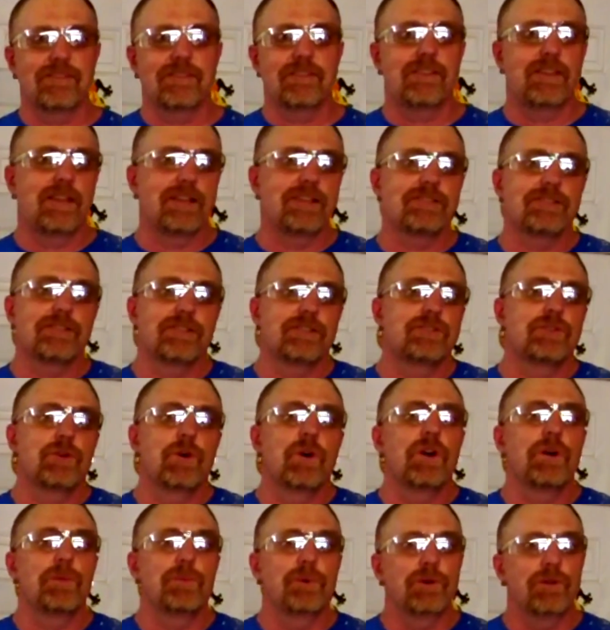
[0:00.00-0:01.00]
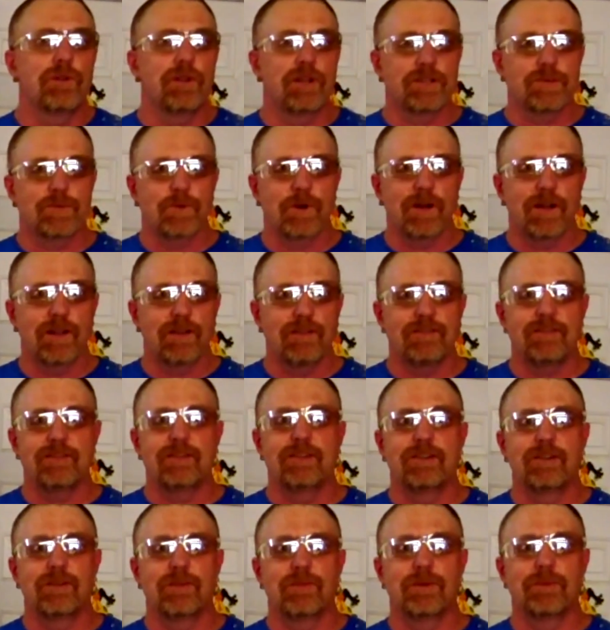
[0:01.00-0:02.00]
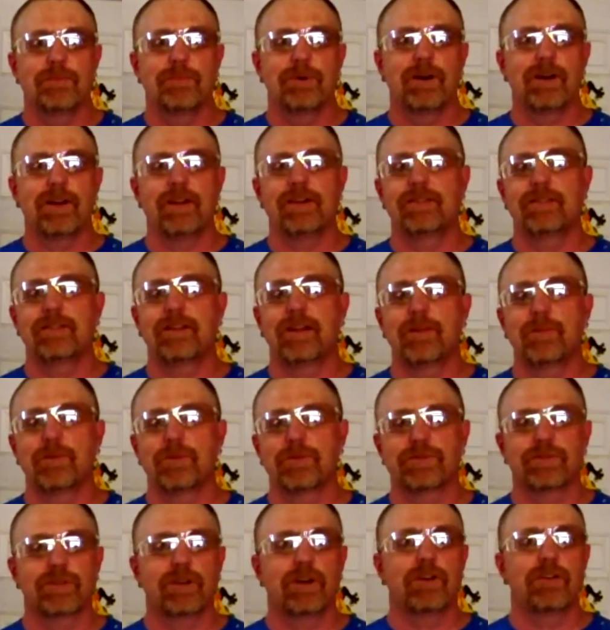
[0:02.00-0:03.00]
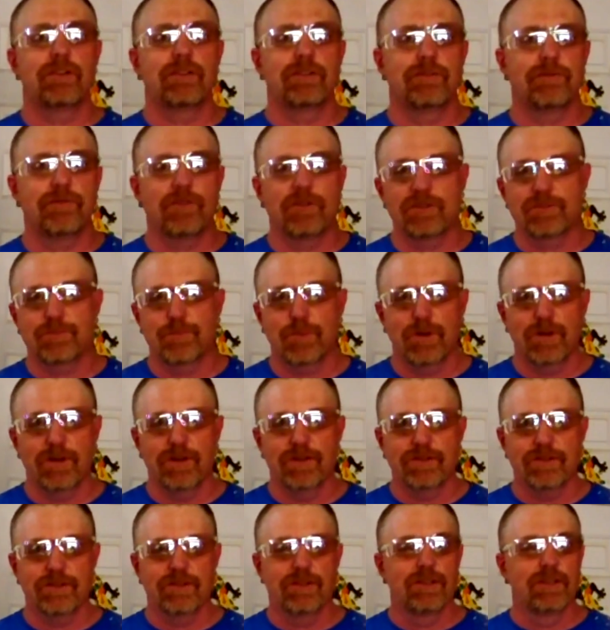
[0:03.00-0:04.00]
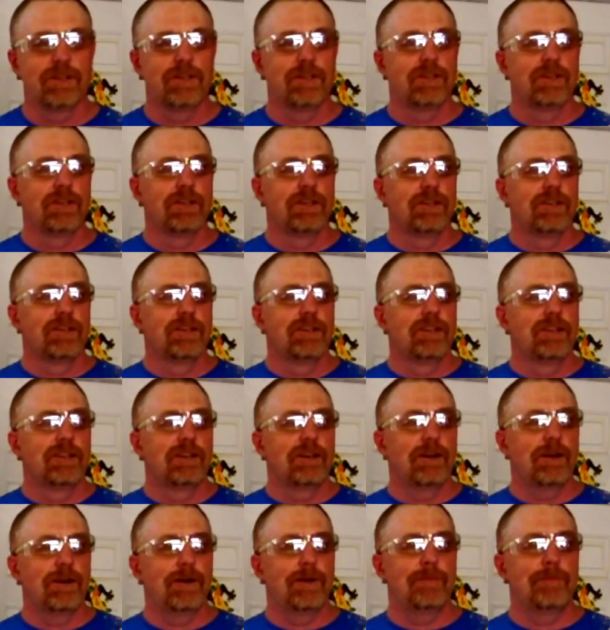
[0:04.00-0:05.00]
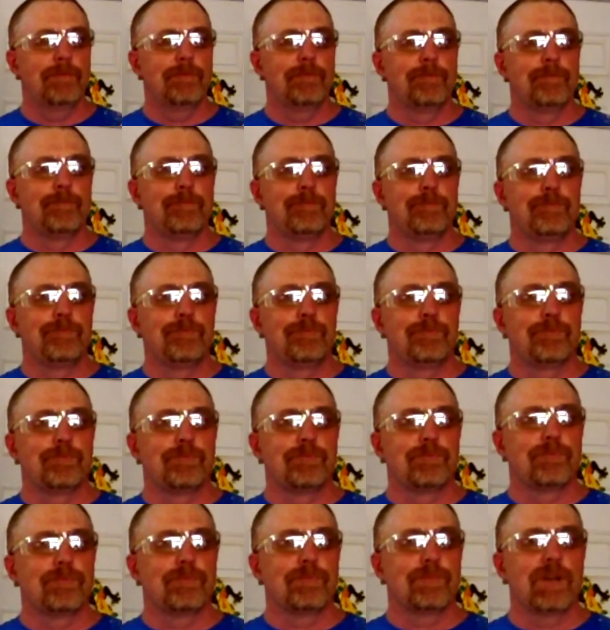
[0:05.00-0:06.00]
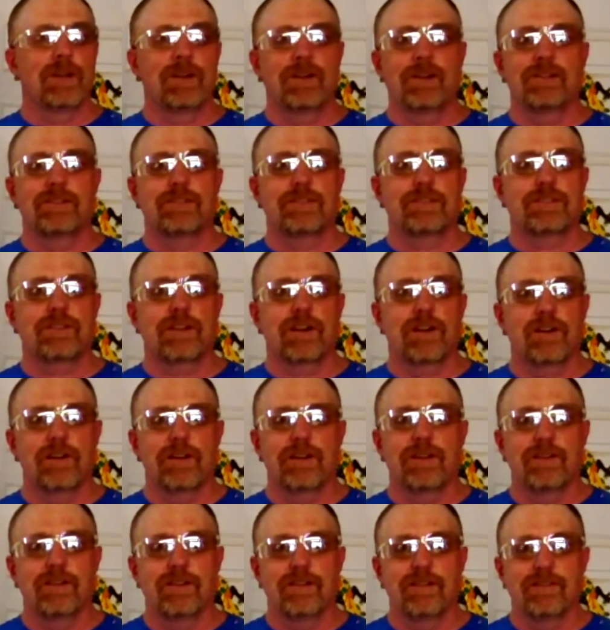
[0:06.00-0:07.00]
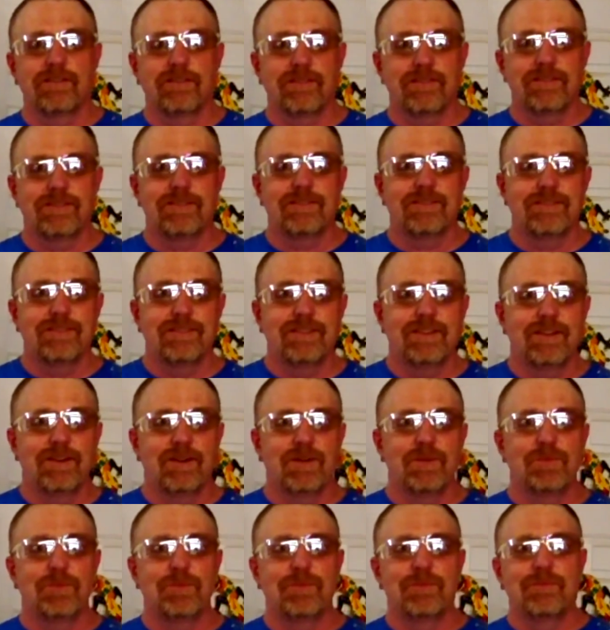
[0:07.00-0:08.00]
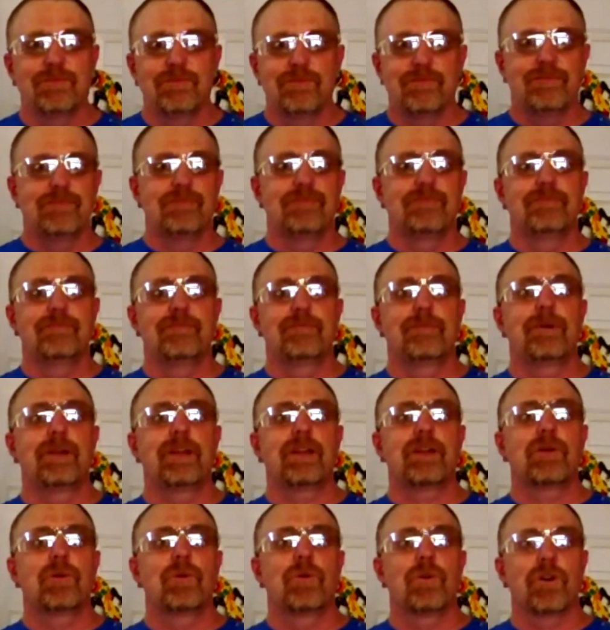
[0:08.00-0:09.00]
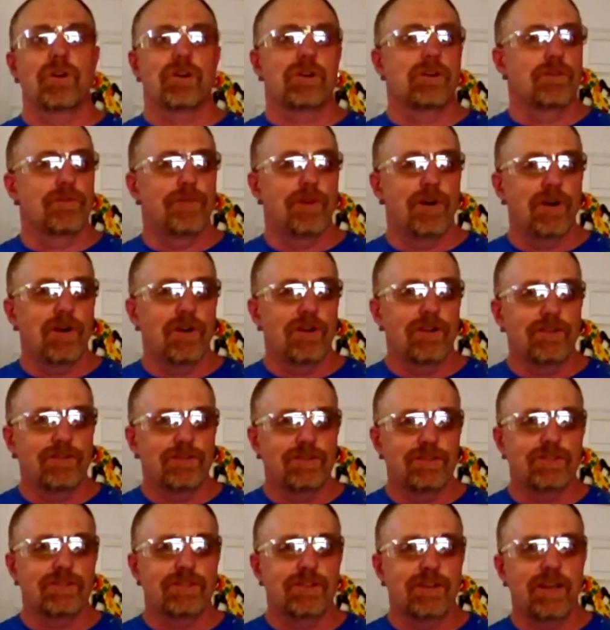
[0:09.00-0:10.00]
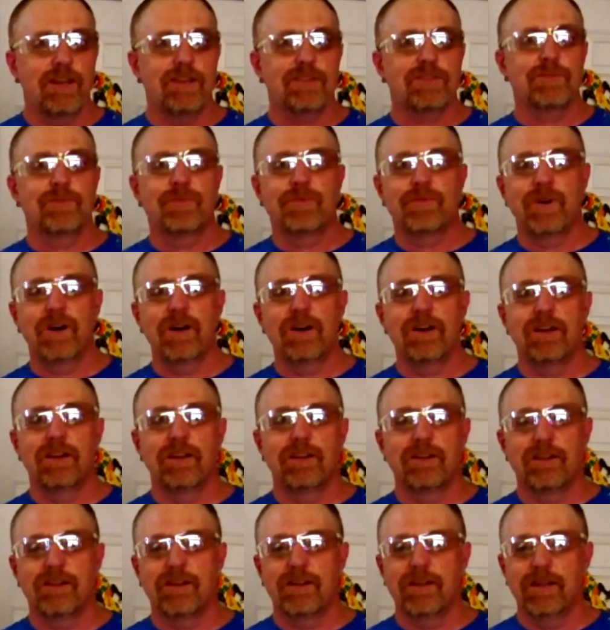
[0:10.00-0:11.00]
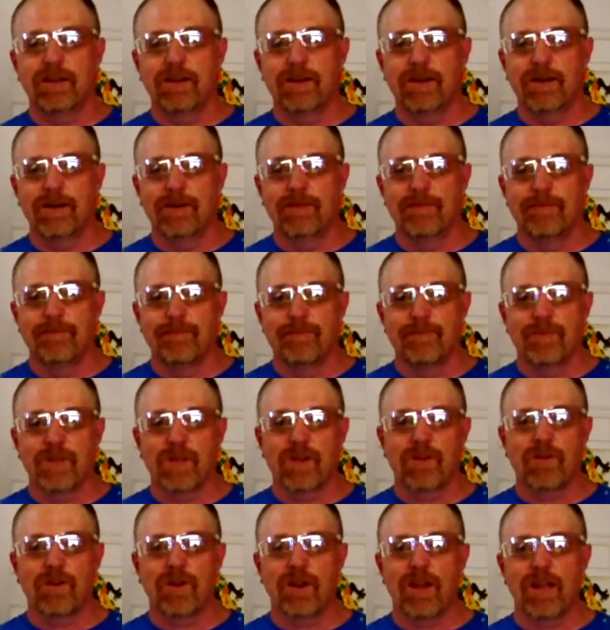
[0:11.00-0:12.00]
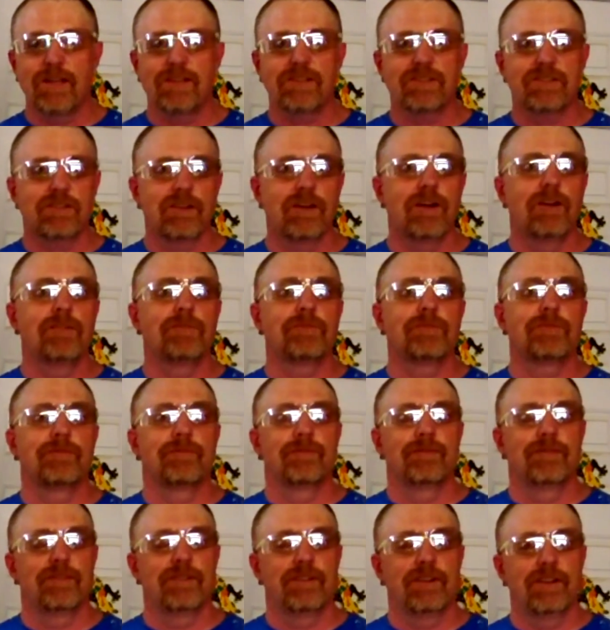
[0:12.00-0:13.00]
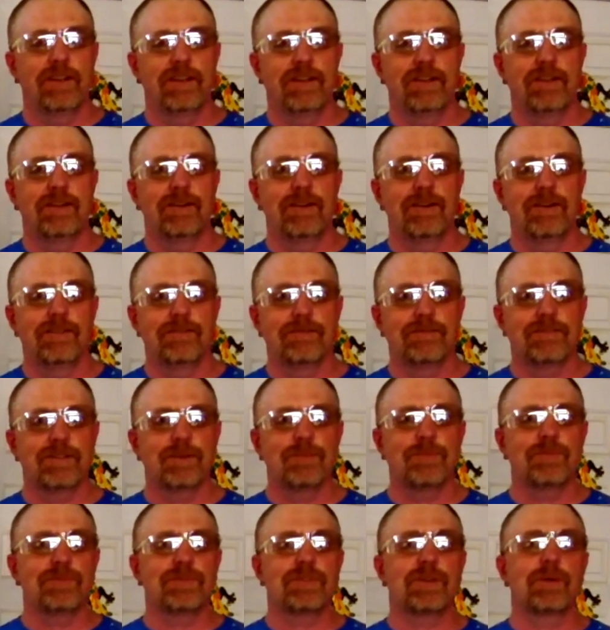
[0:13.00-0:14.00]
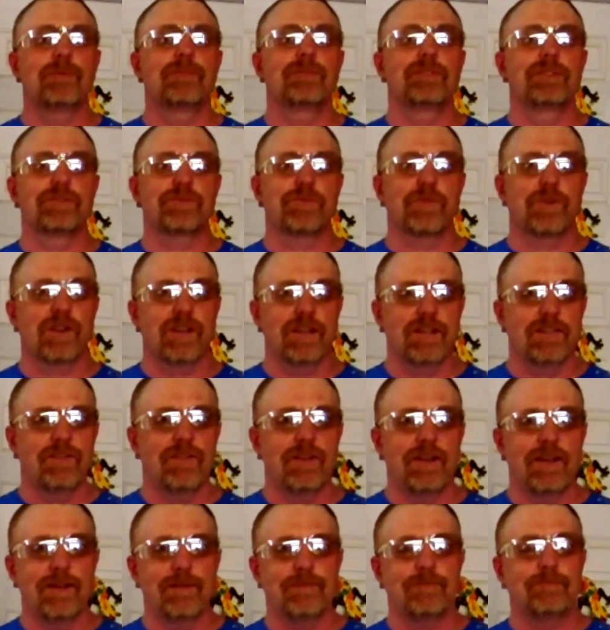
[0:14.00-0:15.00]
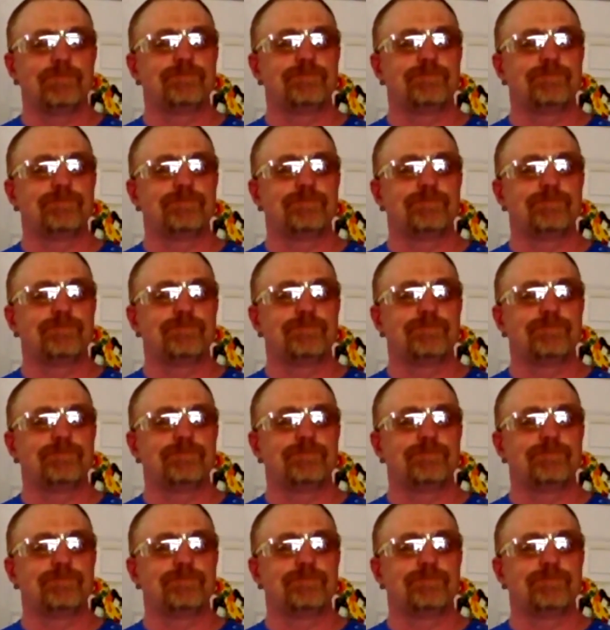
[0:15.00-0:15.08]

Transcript: that's enjoyable. That's why, you know, we buy table saw in the first place. Not necessarily to, you know, make a work of art, just to have some fun and create stuff. And some of us forget that.